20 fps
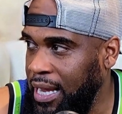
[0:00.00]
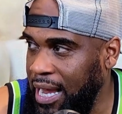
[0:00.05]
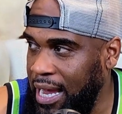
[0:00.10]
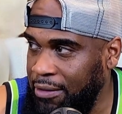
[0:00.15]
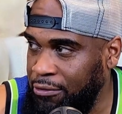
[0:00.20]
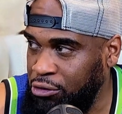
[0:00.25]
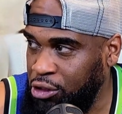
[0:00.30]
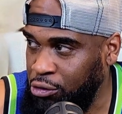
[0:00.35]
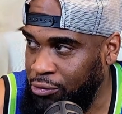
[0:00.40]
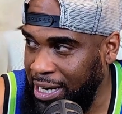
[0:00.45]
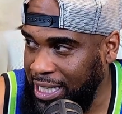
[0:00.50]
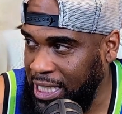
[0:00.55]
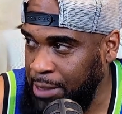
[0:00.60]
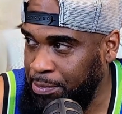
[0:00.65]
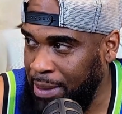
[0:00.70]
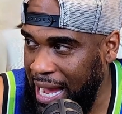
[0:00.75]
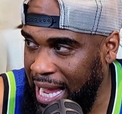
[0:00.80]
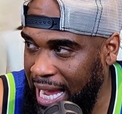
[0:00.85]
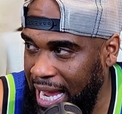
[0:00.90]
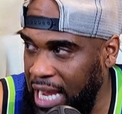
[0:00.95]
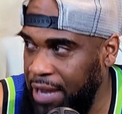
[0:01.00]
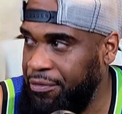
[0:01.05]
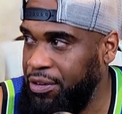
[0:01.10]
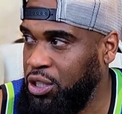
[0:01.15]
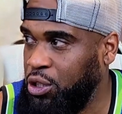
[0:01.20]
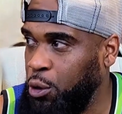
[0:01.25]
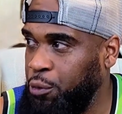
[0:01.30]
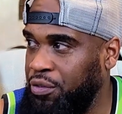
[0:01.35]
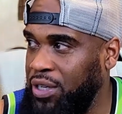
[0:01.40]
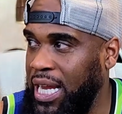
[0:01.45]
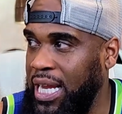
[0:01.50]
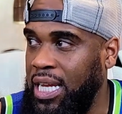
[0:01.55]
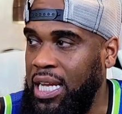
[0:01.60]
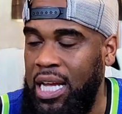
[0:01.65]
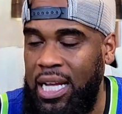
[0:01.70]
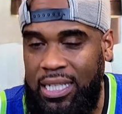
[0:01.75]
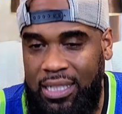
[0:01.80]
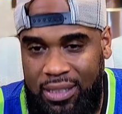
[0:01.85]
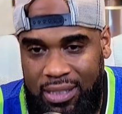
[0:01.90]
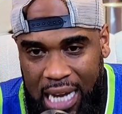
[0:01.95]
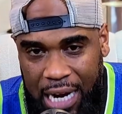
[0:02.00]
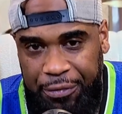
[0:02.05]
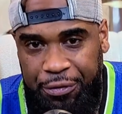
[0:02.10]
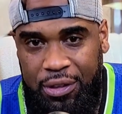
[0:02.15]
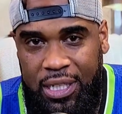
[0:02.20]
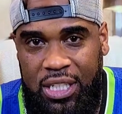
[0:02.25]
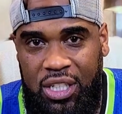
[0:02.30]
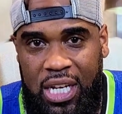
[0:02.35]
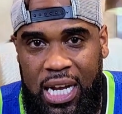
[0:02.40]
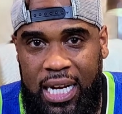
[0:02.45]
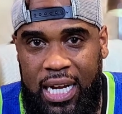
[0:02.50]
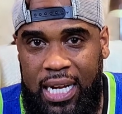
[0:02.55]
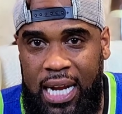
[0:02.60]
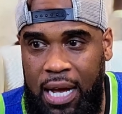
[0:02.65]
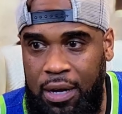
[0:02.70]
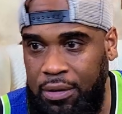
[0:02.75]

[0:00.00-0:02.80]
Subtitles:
Directed by Ava DuVernay. Definitely check it out.